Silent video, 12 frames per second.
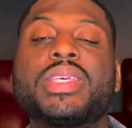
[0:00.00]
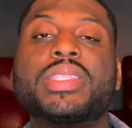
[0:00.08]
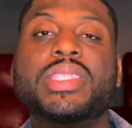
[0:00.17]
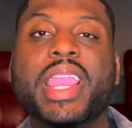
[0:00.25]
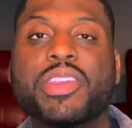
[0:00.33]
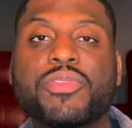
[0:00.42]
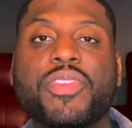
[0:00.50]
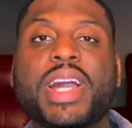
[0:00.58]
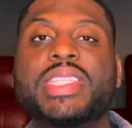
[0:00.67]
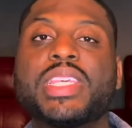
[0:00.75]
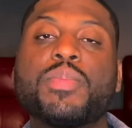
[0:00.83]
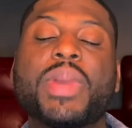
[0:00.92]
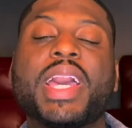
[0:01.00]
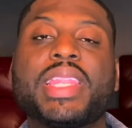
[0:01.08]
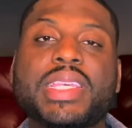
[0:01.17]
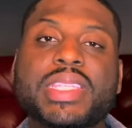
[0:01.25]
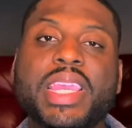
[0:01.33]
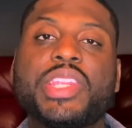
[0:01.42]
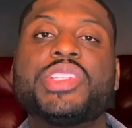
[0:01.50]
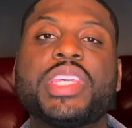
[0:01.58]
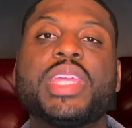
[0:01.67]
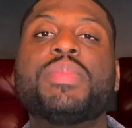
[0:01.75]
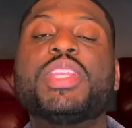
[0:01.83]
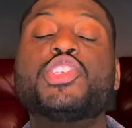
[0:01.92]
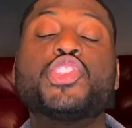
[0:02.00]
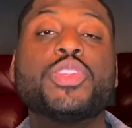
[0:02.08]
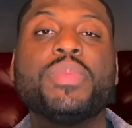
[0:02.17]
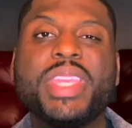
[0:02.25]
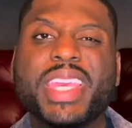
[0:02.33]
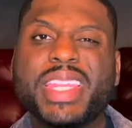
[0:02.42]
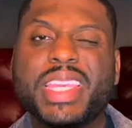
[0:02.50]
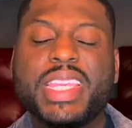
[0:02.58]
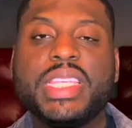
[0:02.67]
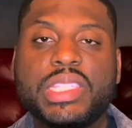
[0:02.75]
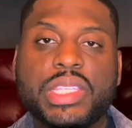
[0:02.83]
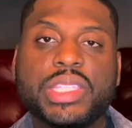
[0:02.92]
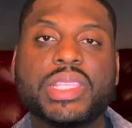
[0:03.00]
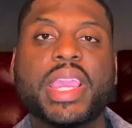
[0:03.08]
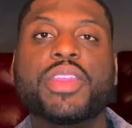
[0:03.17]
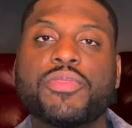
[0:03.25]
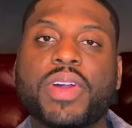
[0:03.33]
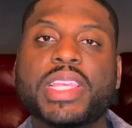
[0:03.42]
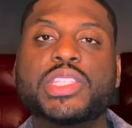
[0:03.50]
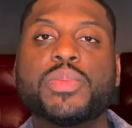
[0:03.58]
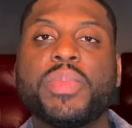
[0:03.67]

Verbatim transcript: Sacrificing mindless entertainment should be an easy sacrifice to